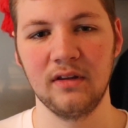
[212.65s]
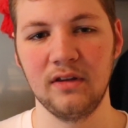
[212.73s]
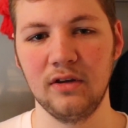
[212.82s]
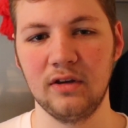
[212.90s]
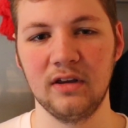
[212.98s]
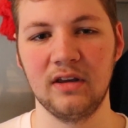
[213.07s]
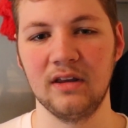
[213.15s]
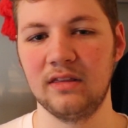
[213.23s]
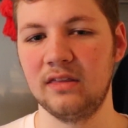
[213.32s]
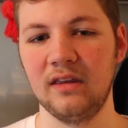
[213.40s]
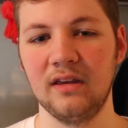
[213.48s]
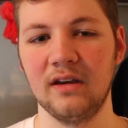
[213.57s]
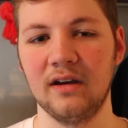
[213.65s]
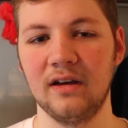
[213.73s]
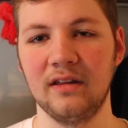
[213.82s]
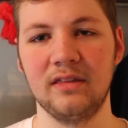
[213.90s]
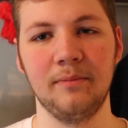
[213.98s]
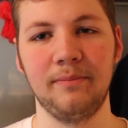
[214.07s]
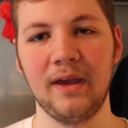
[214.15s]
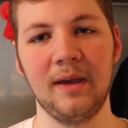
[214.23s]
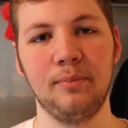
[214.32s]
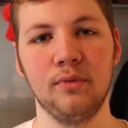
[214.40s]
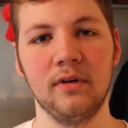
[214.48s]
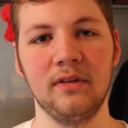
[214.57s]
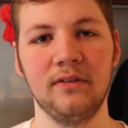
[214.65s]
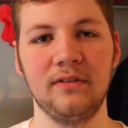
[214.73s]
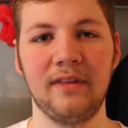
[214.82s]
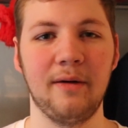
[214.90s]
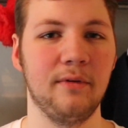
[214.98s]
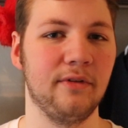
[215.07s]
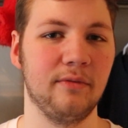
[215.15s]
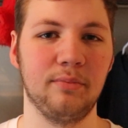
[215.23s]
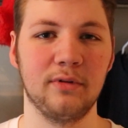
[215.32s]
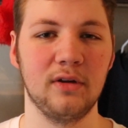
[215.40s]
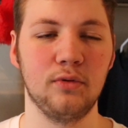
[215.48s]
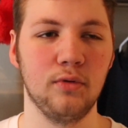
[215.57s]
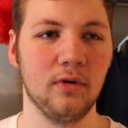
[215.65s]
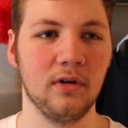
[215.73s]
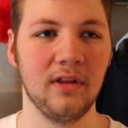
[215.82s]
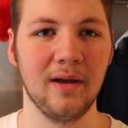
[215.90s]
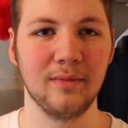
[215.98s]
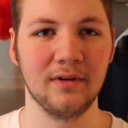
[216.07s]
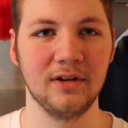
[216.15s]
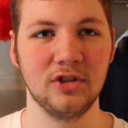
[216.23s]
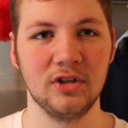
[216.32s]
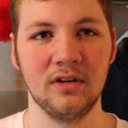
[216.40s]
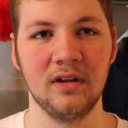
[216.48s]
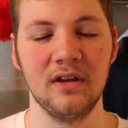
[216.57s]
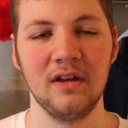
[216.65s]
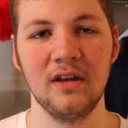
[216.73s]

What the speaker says: You could get the Bape ones. That was a pretty cool collaboration.